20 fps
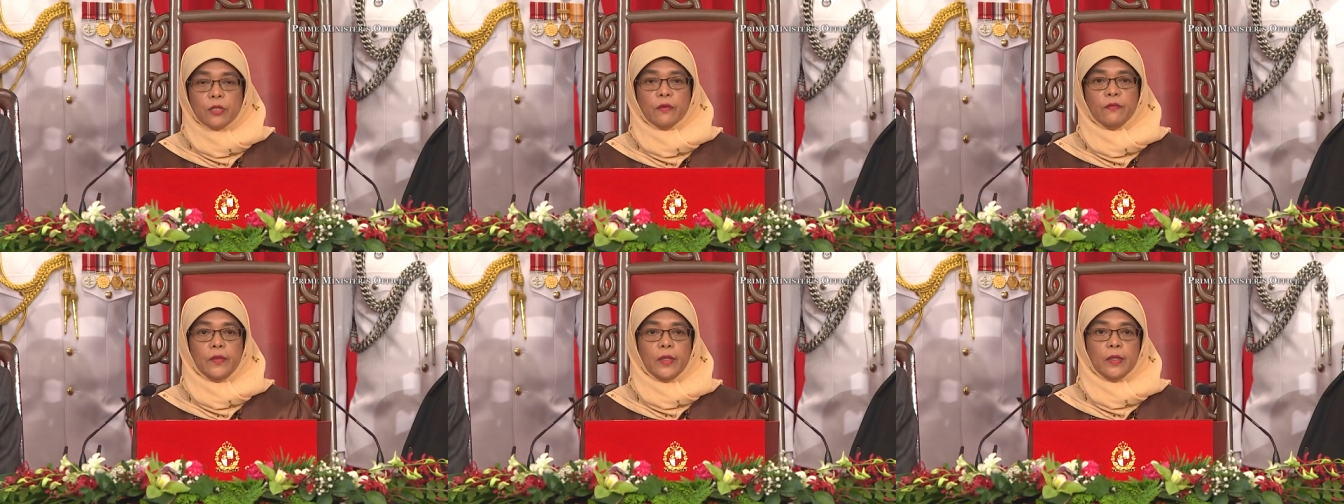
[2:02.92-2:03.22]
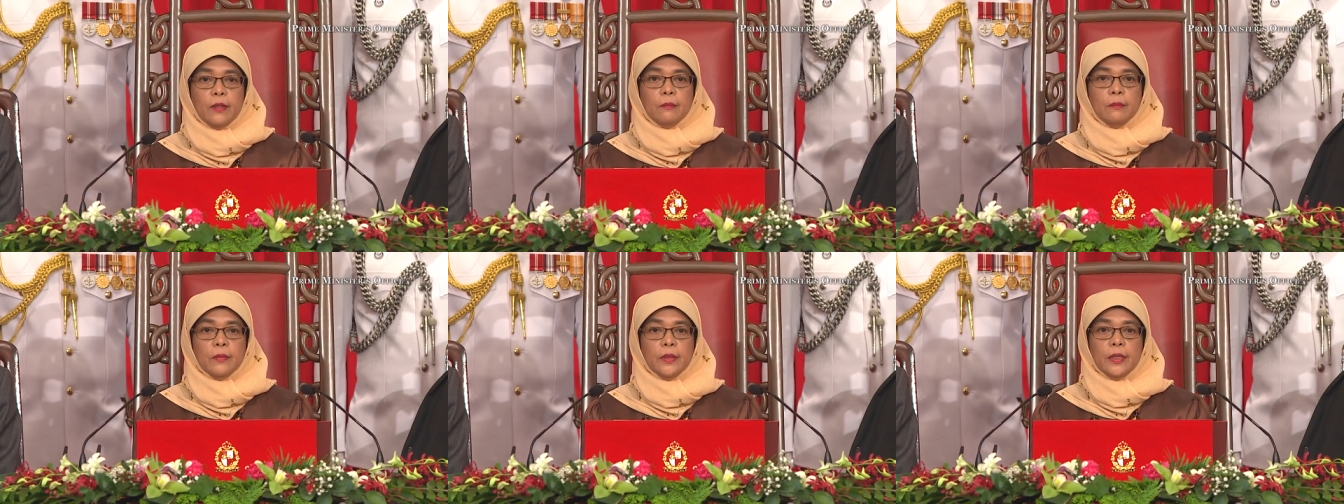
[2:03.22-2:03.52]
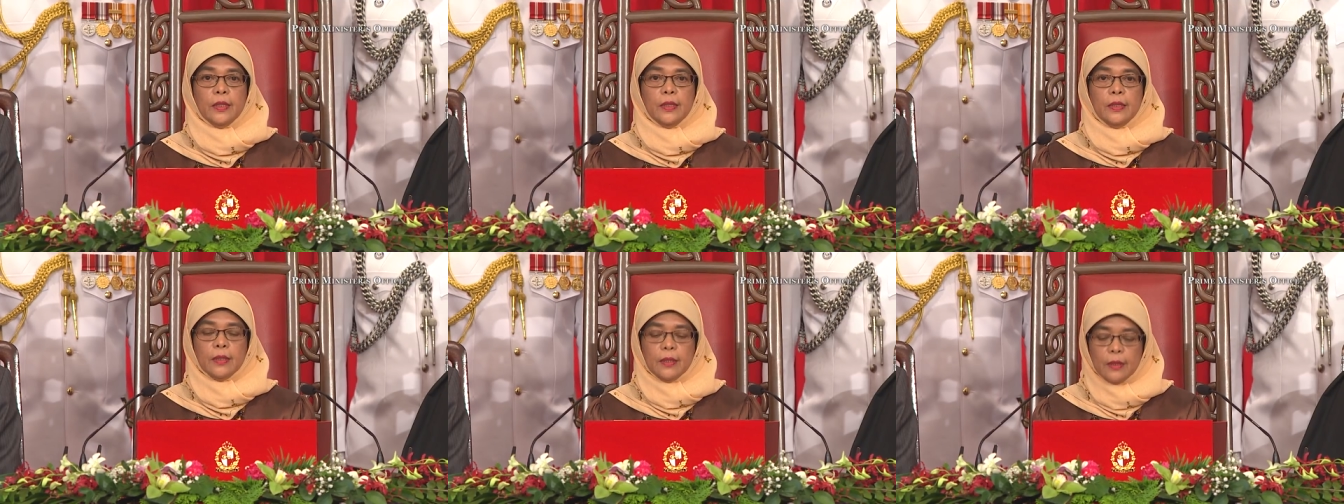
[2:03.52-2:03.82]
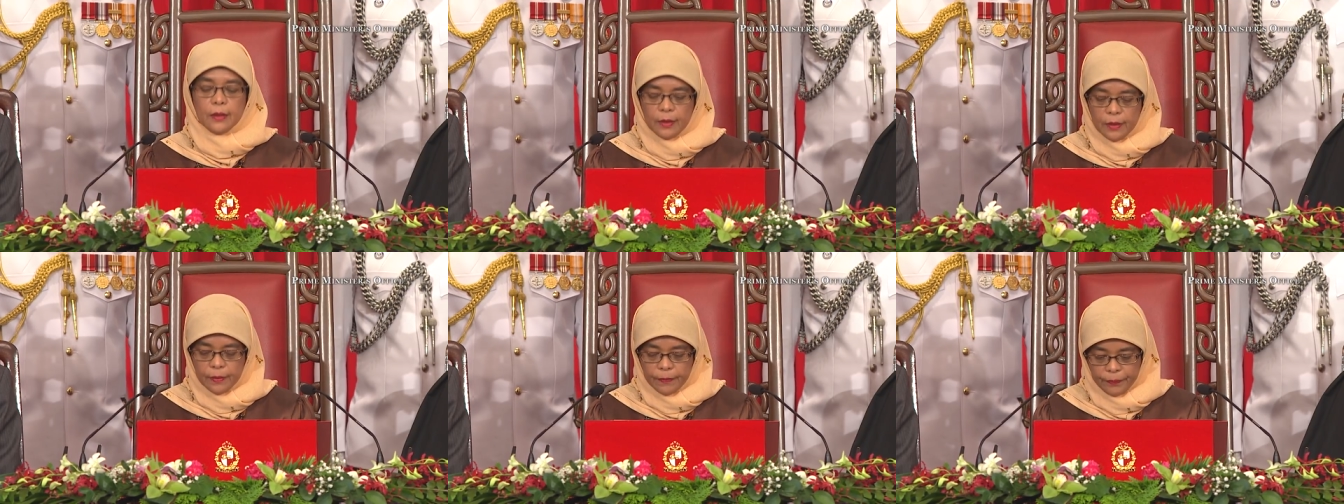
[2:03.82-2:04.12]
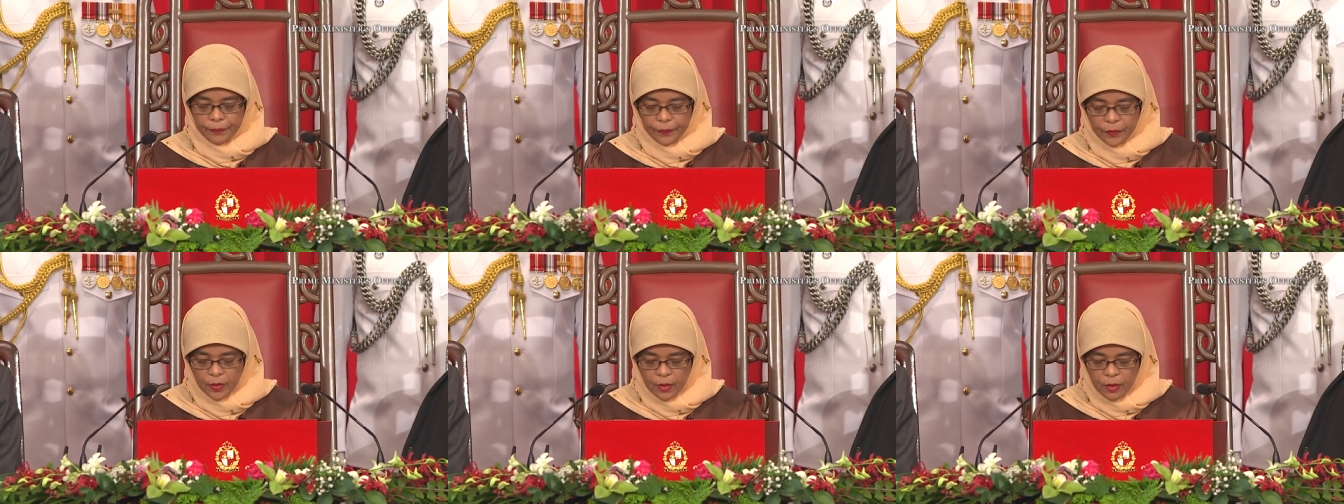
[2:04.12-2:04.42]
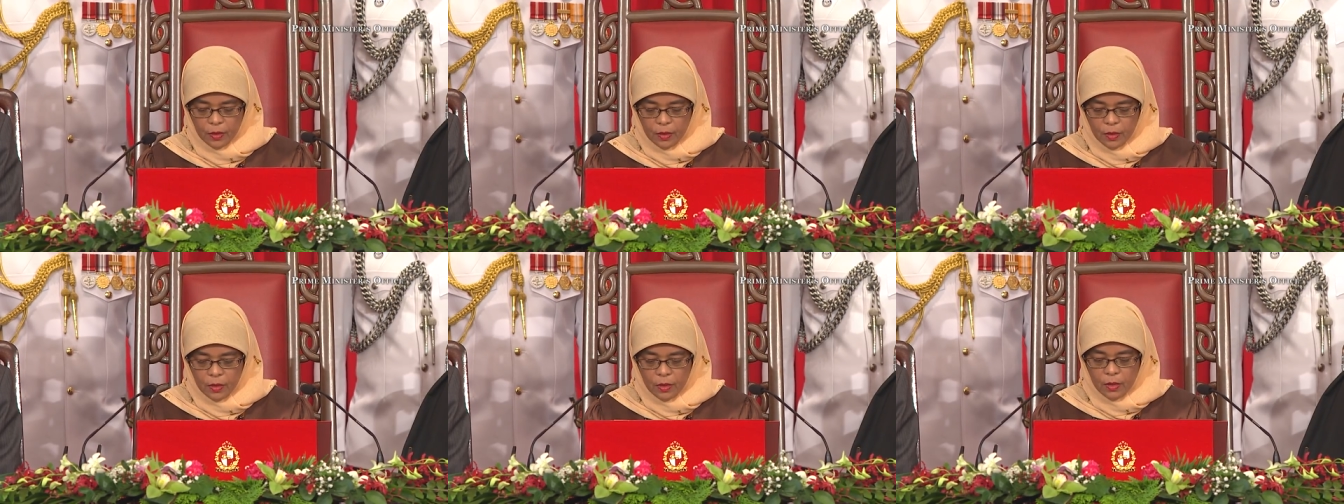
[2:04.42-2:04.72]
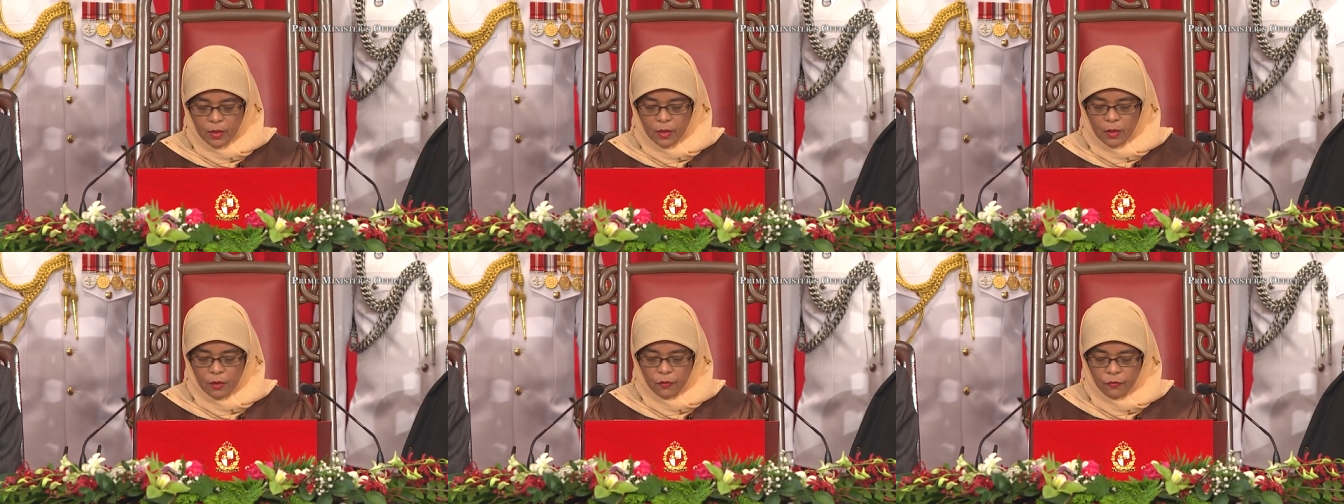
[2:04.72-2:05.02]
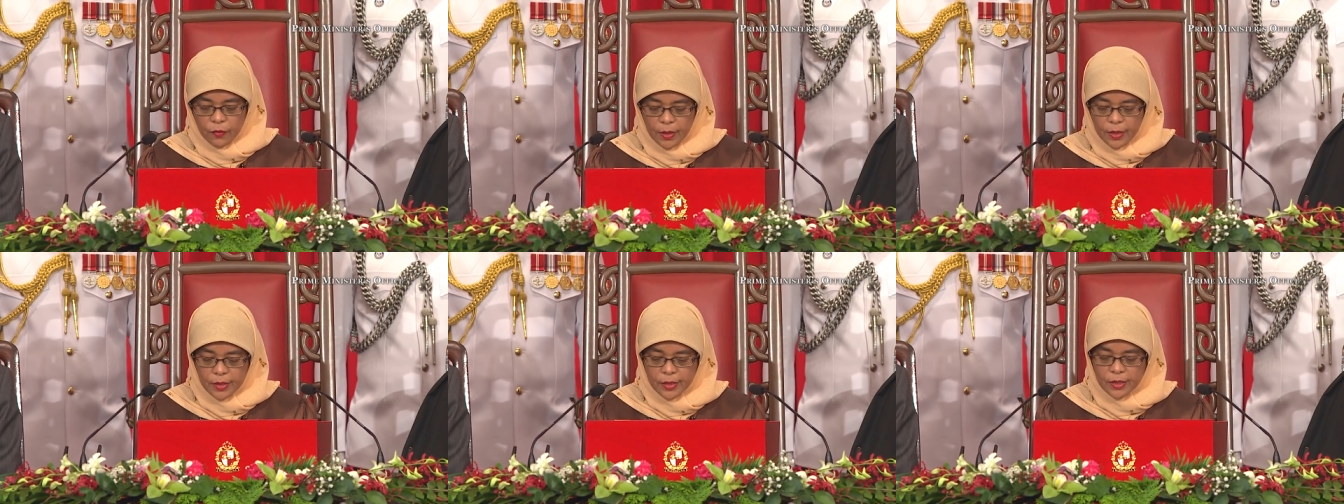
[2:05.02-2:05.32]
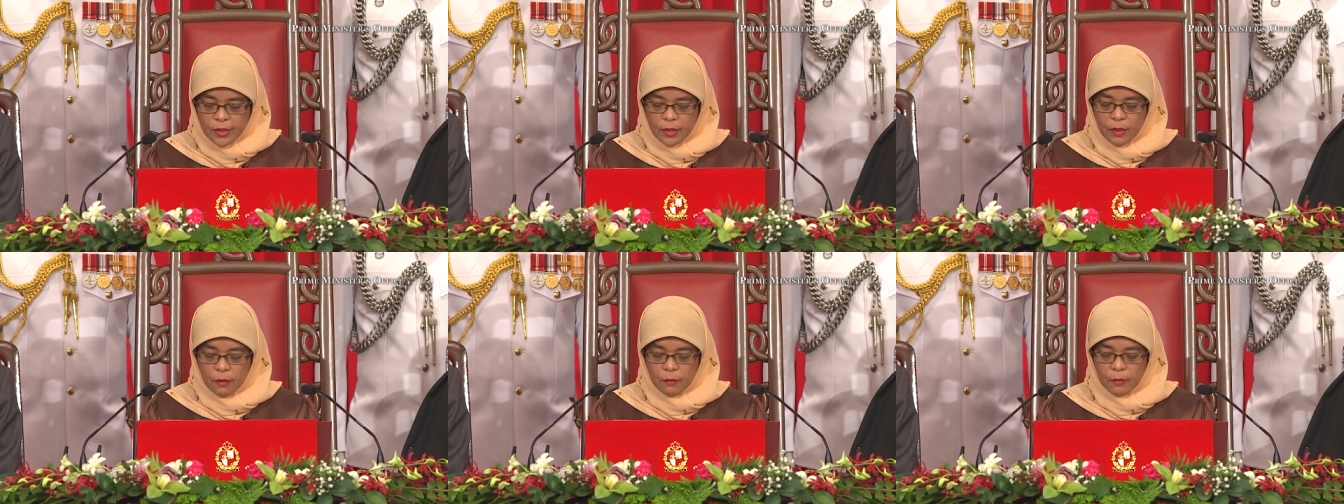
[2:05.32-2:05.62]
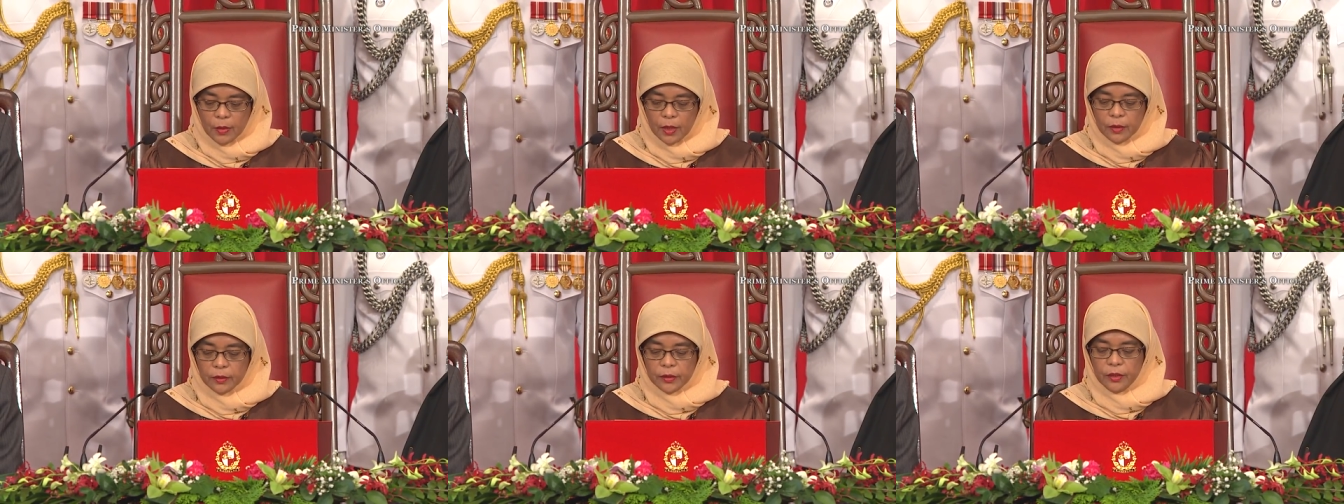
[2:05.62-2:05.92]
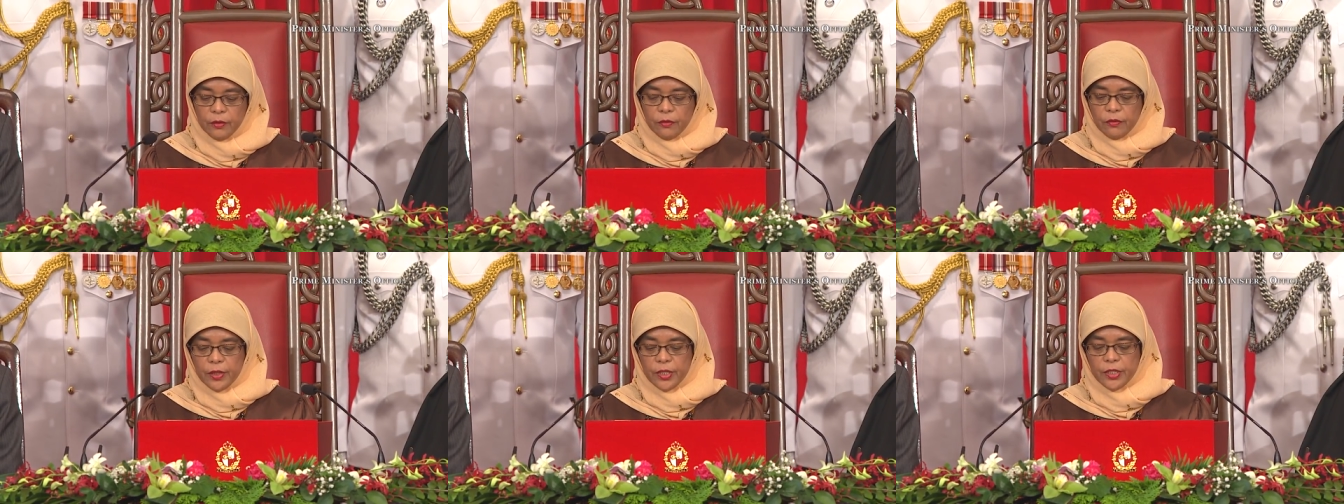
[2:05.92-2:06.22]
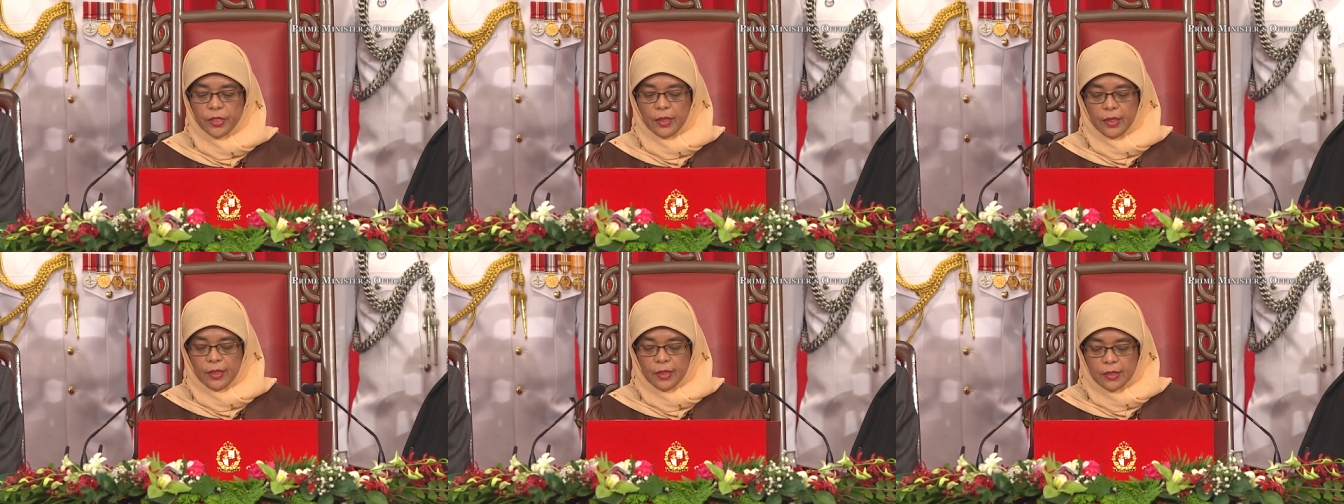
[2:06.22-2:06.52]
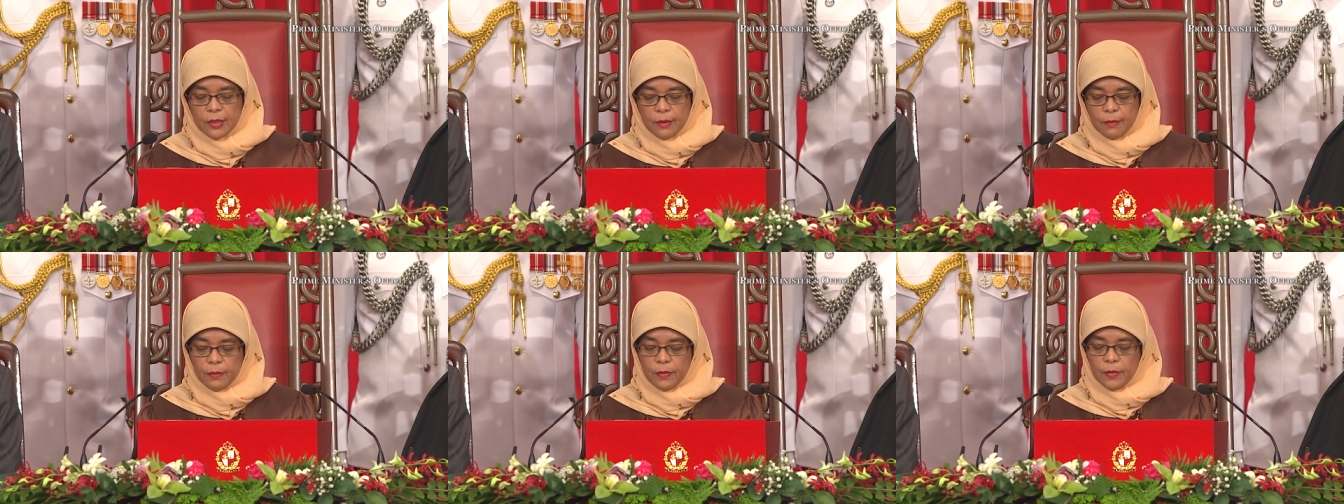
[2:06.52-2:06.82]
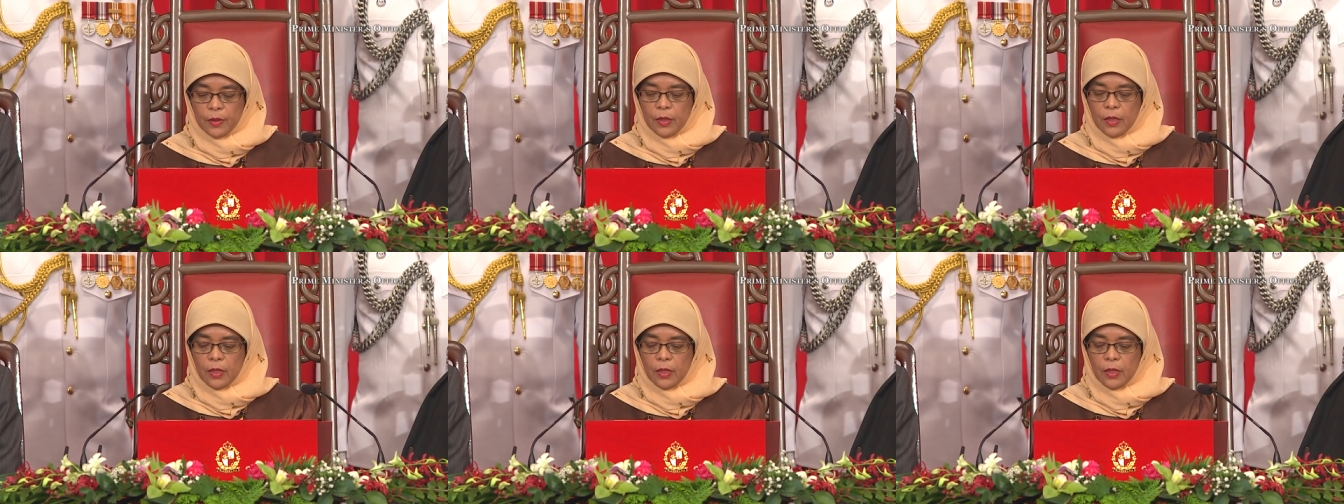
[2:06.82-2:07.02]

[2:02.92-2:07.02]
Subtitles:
of them in turn. First, multiracialism.